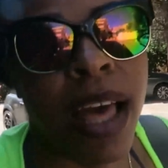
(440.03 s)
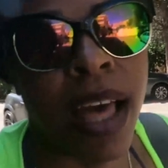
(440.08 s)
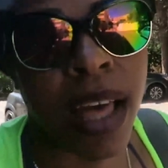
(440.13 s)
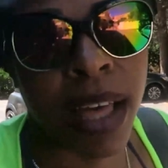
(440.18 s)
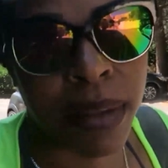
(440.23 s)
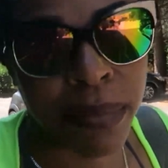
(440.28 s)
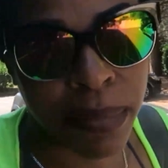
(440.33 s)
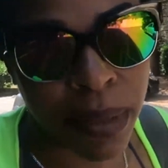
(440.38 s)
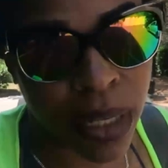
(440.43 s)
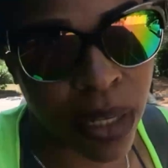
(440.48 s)

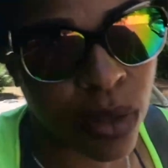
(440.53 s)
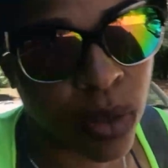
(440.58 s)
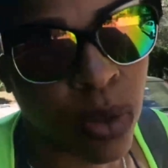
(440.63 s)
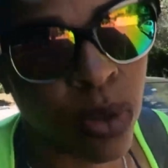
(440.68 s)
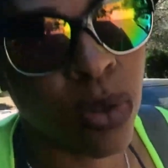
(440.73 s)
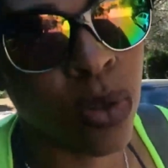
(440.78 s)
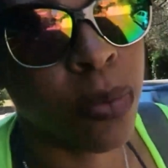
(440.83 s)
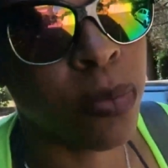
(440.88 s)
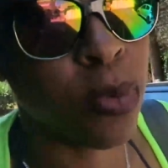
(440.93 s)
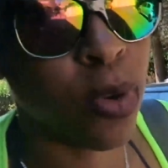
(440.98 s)
and been
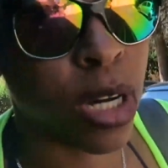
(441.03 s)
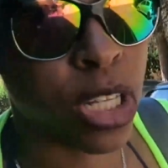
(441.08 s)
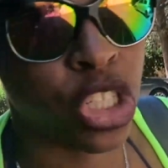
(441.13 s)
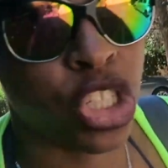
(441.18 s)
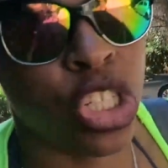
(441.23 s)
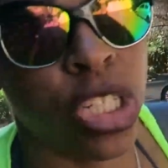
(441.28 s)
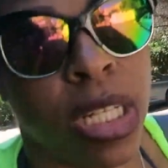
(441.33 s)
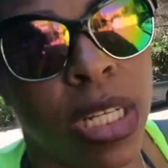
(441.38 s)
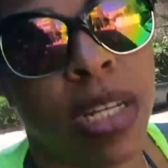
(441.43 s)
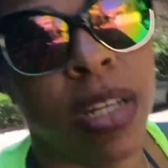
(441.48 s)
home
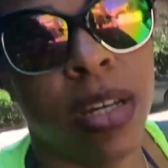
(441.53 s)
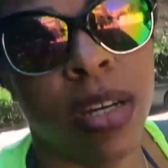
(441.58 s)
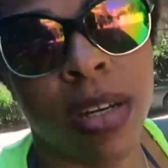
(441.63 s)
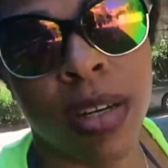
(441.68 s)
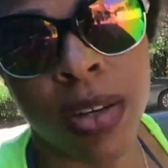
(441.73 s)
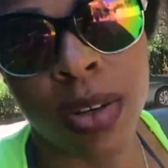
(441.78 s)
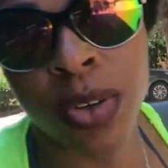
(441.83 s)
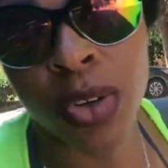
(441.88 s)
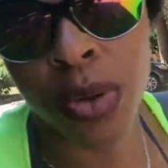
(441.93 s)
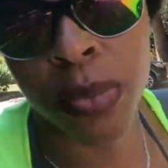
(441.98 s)
watching
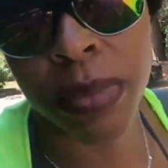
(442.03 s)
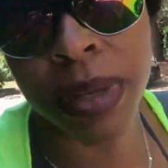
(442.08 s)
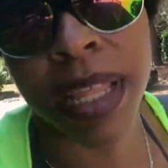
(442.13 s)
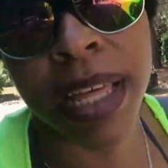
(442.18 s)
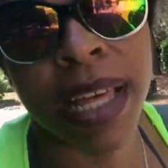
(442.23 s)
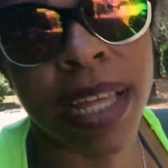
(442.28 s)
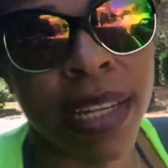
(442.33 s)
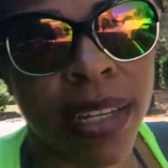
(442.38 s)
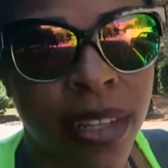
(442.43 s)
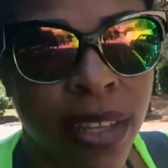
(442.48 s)

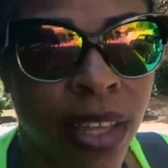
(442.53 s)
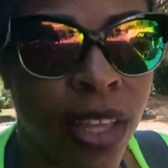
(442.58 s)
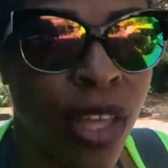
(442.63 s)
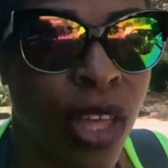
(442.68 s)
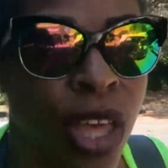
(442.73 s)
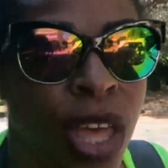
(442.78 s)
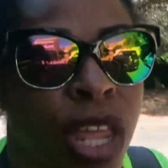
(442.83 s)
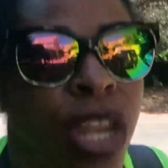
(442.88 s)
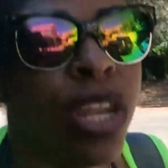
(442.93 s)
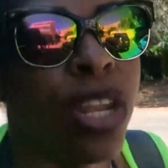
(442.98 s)
Homeland
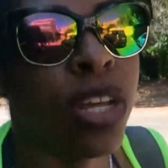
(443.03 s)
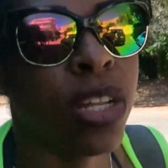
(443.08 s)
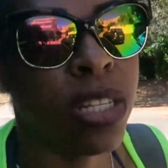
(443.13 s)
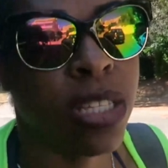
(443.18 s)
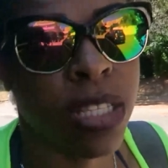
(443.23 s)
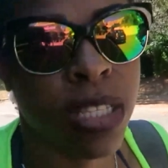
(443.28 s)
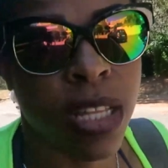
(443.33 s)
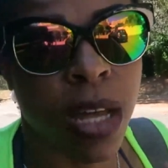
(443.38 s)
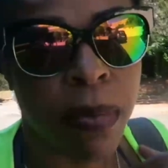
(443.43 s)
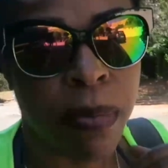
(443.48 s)

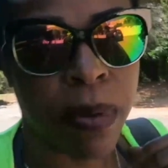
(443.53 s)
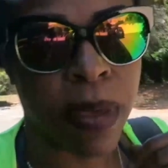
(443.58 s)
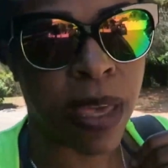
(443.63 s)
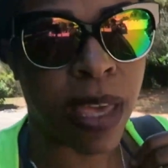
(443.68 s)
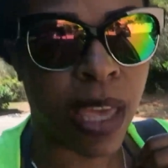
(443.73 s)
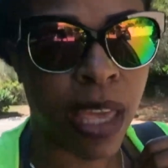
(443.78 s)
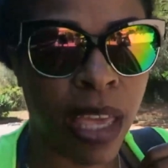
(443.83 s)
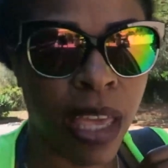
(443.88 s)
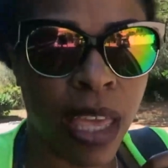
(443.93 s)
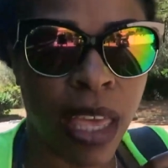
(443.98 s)

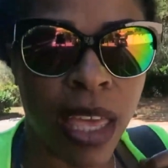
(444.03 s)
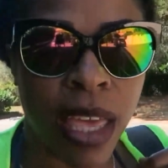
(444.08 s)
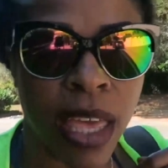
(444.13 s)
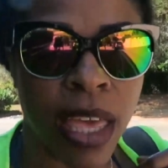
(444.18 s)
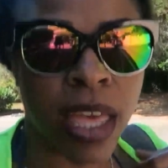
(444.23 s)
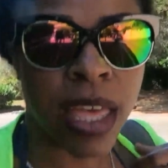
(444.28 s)
non-stopping,